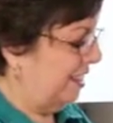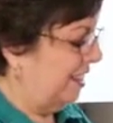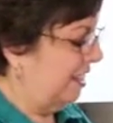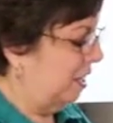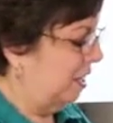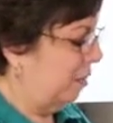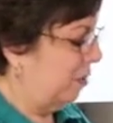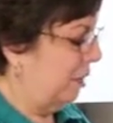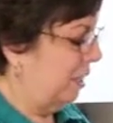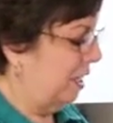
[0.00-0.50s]

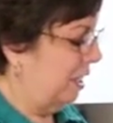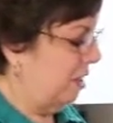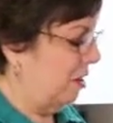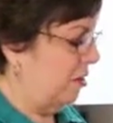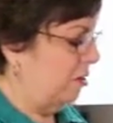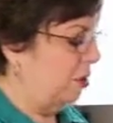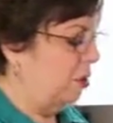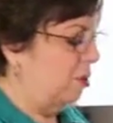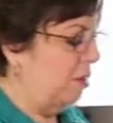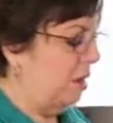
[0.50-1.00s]
There we go.
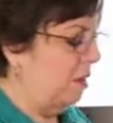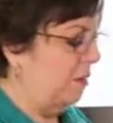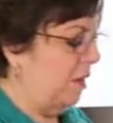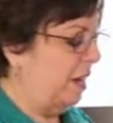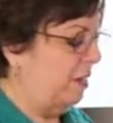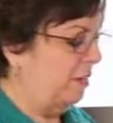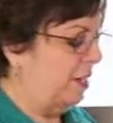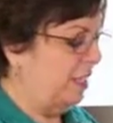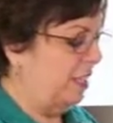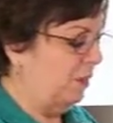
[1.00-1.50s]
12
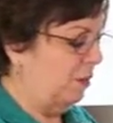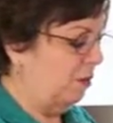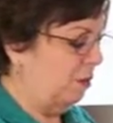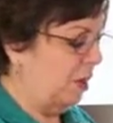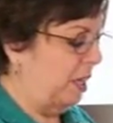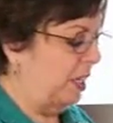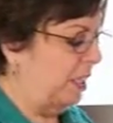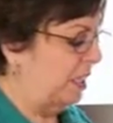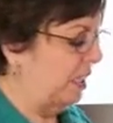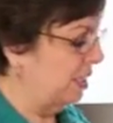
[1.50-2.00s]
ounces of
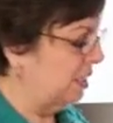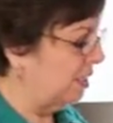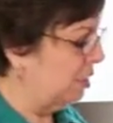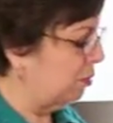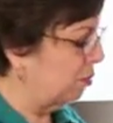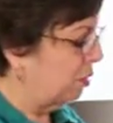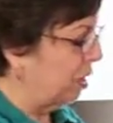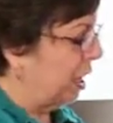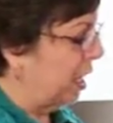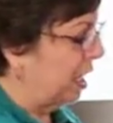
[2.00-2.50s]
raisins
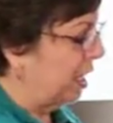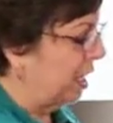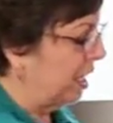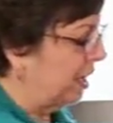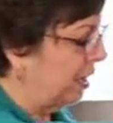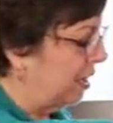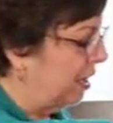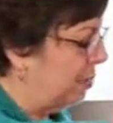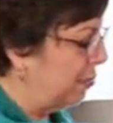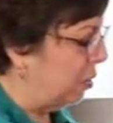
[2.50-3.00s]
right
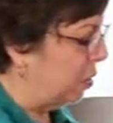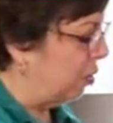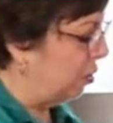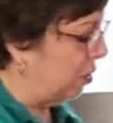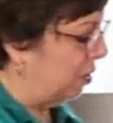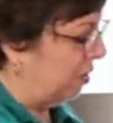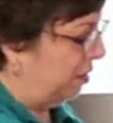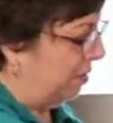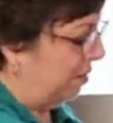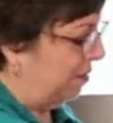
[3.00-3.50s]
in the bowl.